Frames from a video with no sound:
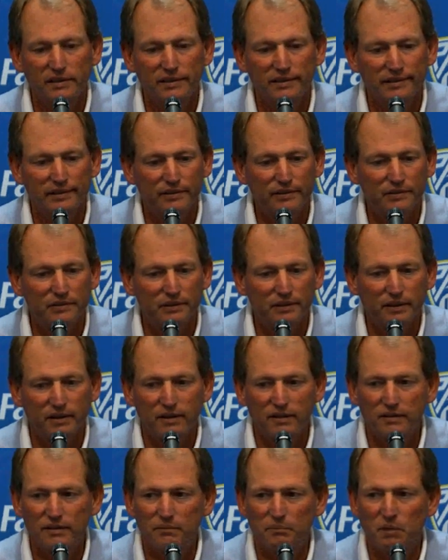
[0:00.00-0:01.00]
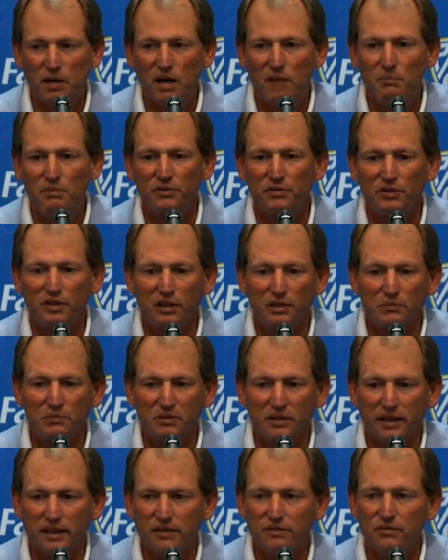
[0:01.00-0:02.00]
you know, with all the pomp and
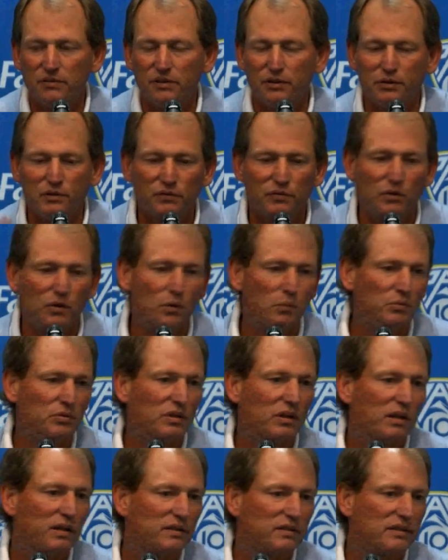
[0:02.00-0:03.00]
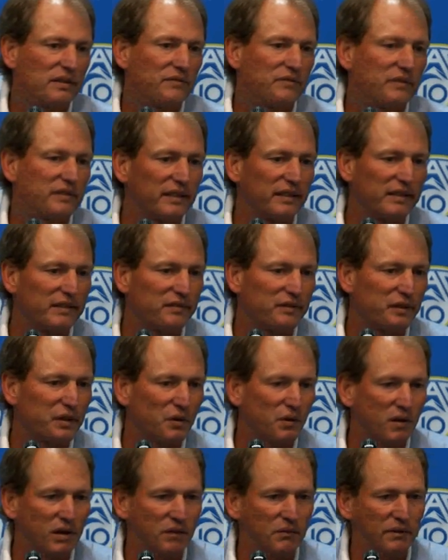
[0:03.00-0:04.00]
circumstance with uniforms and all the different things that
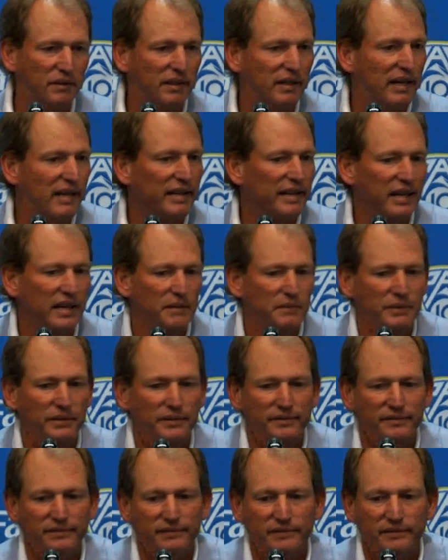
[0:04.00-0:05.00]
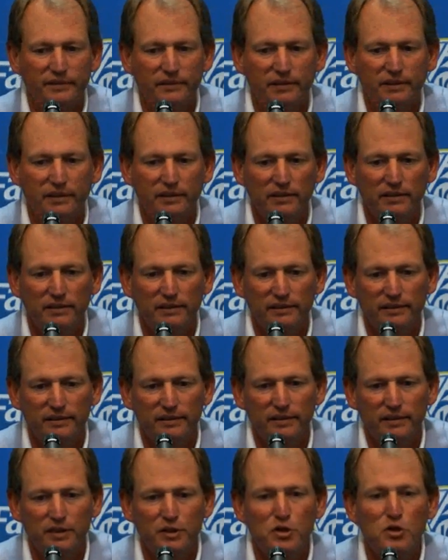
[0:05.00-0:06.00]
go on with a night game and the
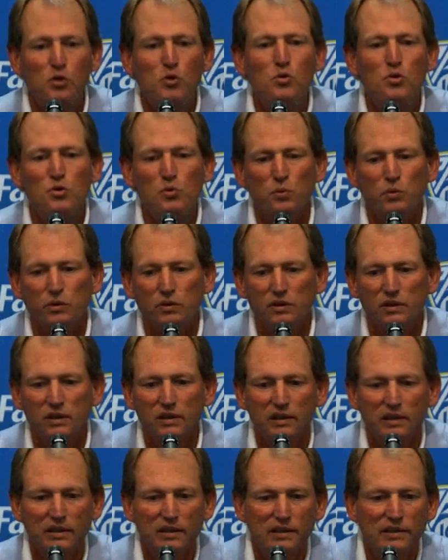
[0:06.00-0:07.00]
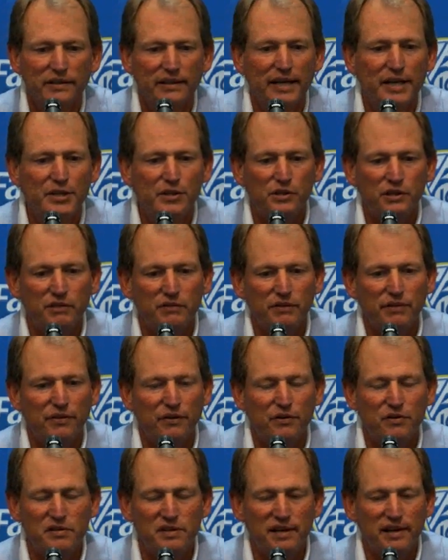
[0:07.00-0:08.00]
unusual nature of a
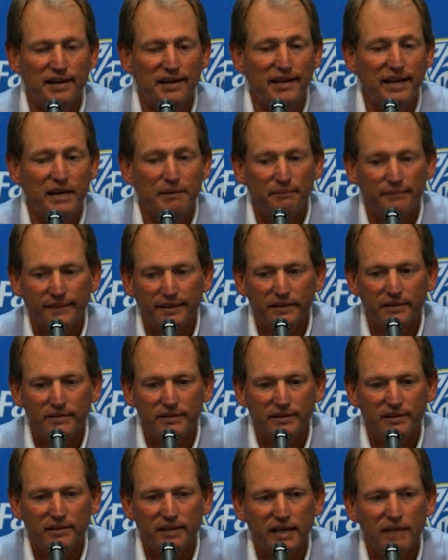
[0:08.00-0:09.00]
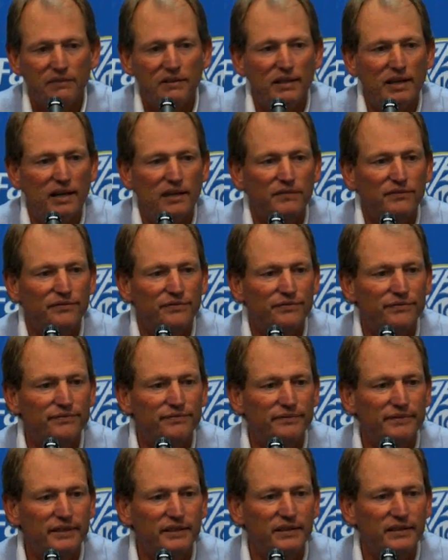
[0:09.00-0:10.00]
Thursday night game, it'll have a lot
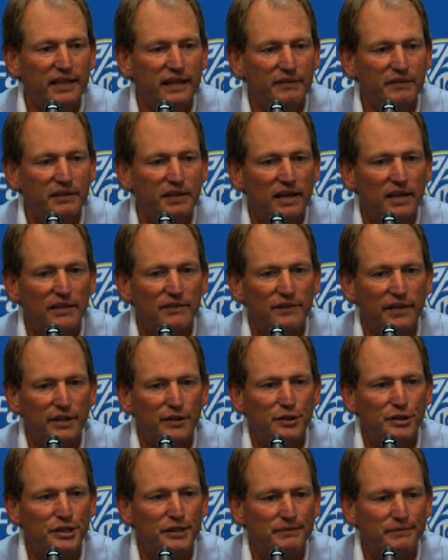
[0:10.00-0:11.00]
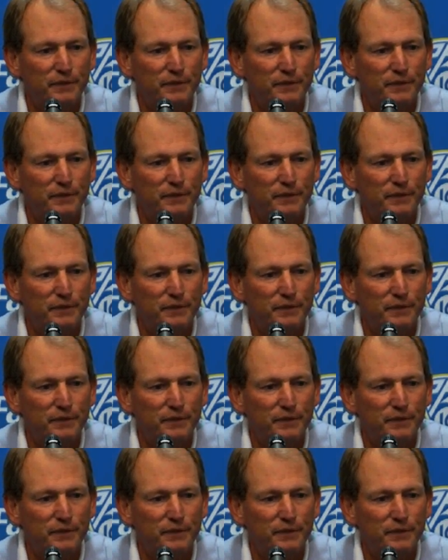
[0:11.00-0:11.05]
of energy,